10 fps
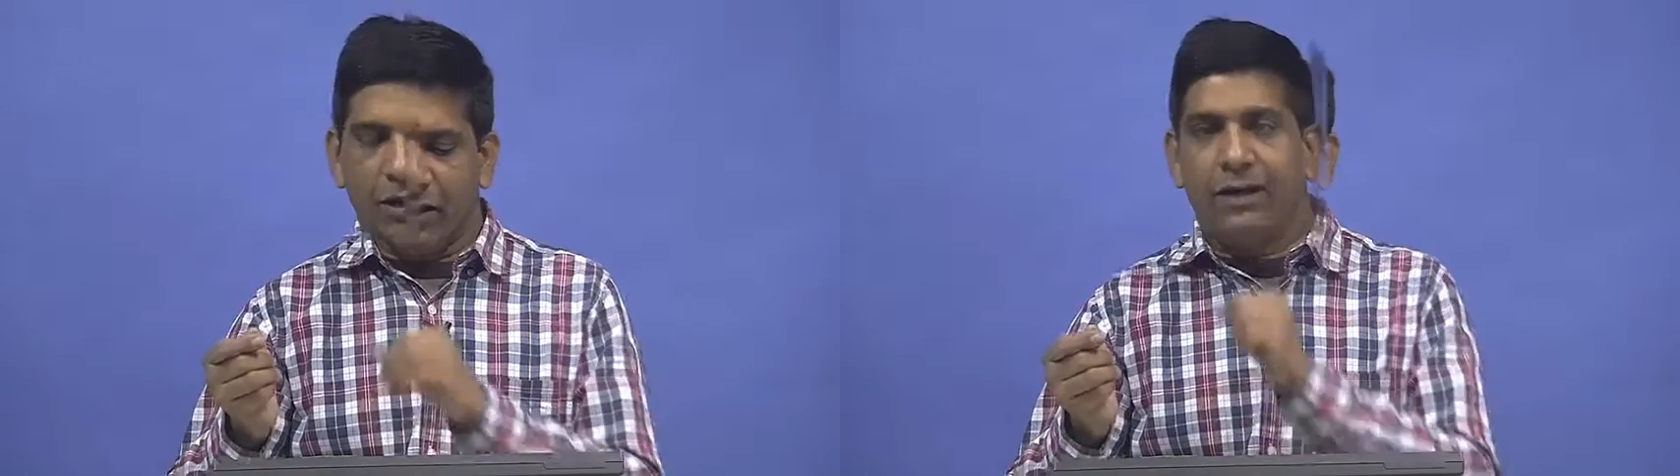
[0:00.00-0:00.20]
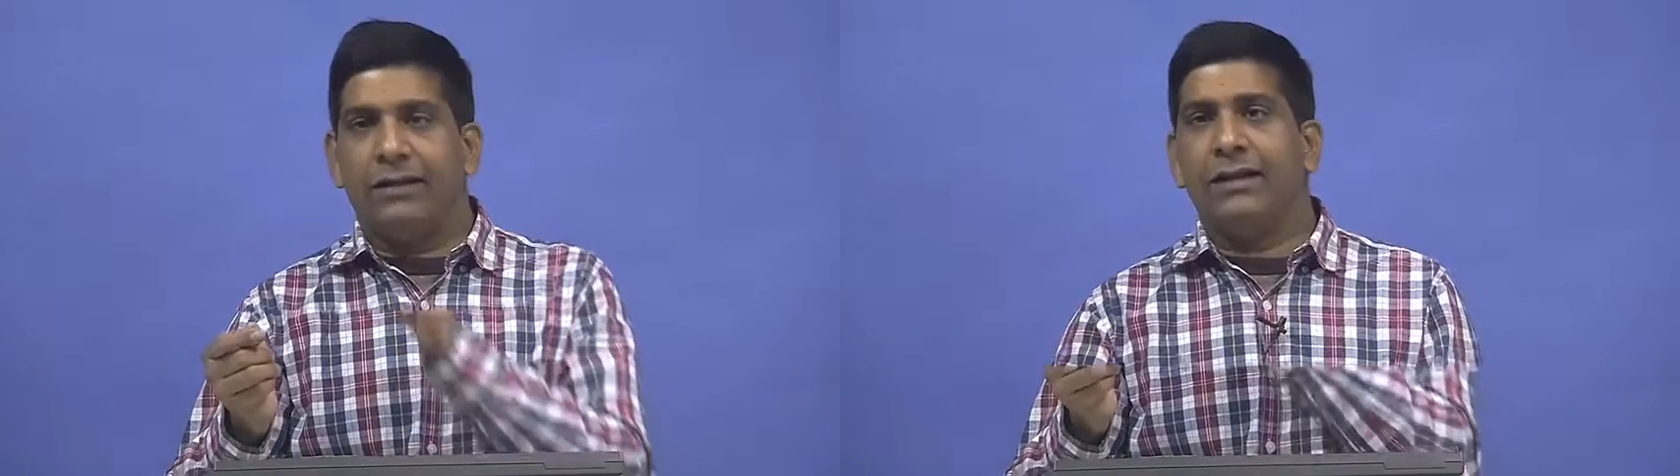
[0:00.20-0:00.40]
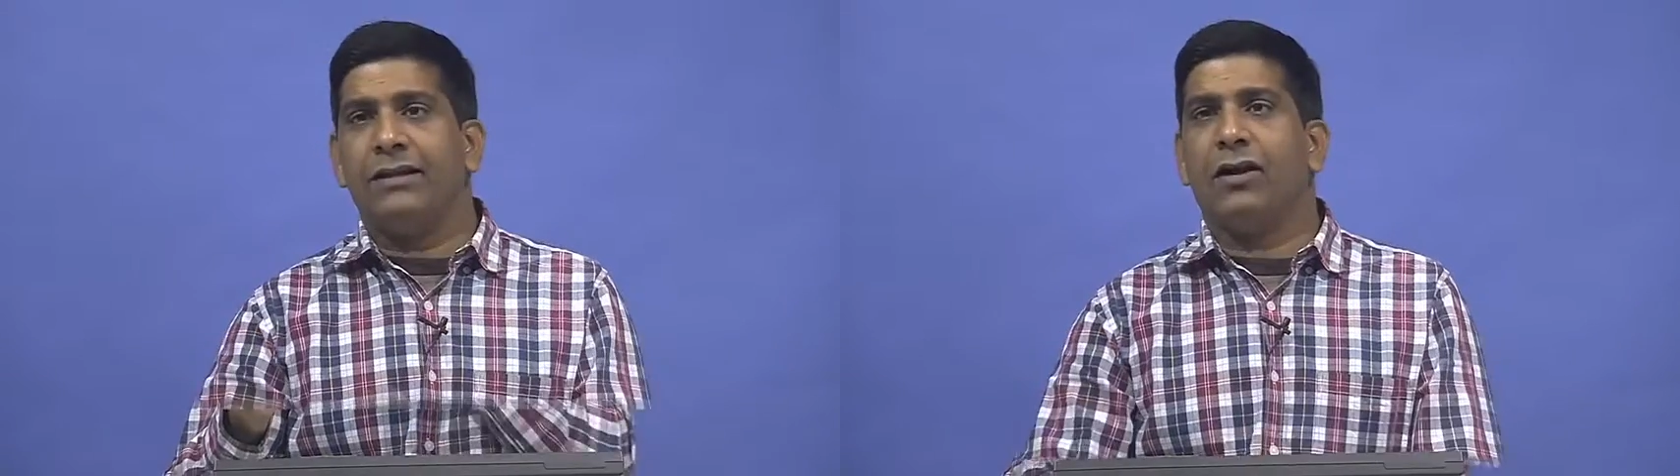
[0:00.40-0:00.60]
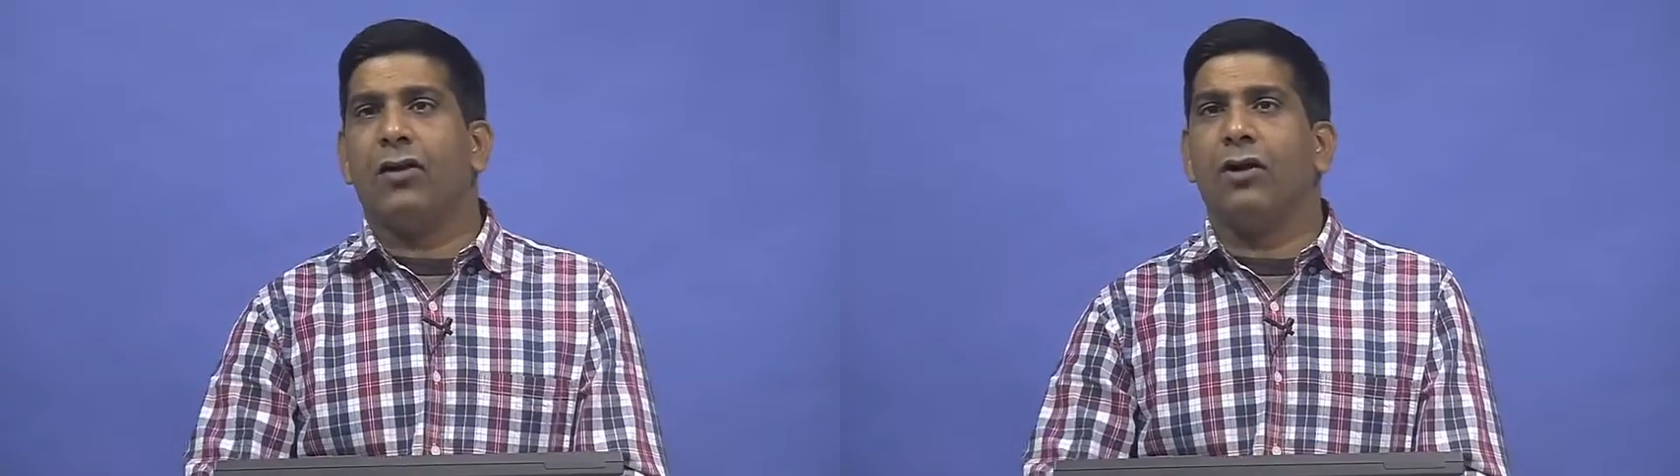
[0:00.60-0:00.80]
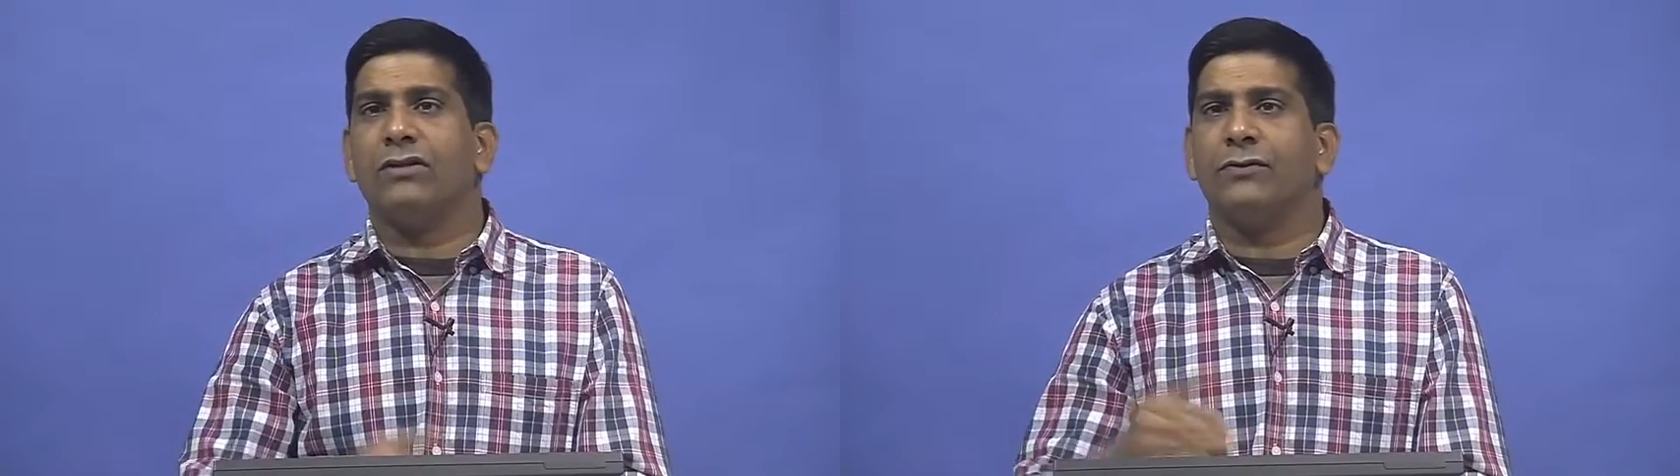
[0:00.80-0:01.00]
Then there are
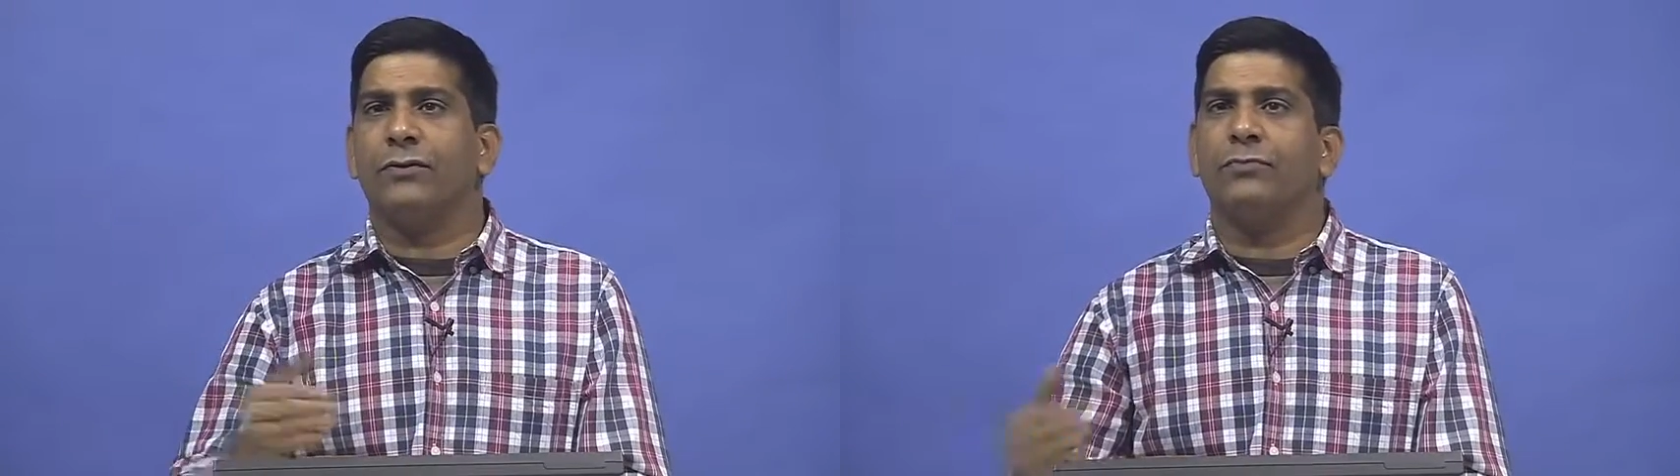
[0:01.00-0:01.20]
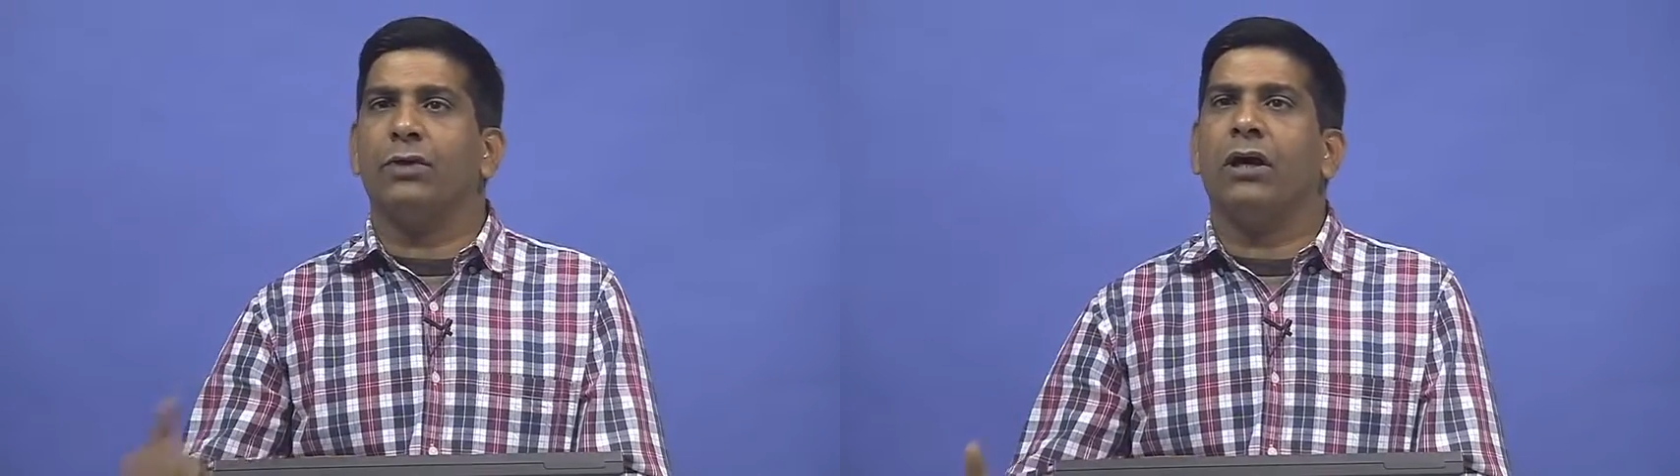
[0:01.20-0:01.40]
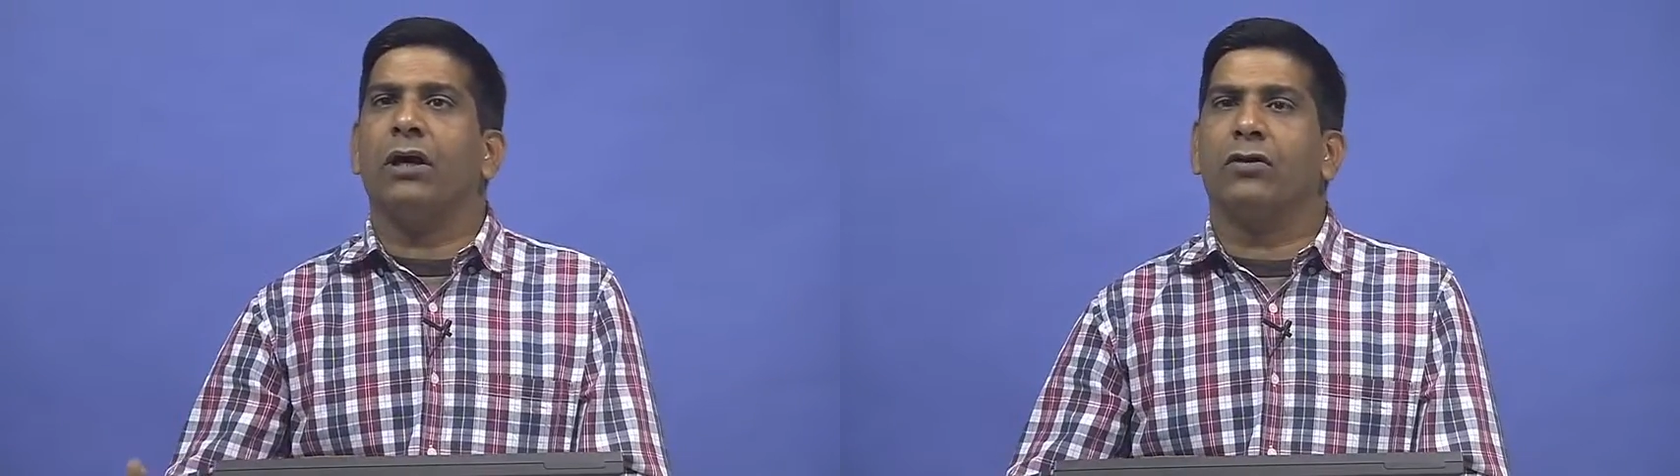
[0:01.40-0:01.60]
also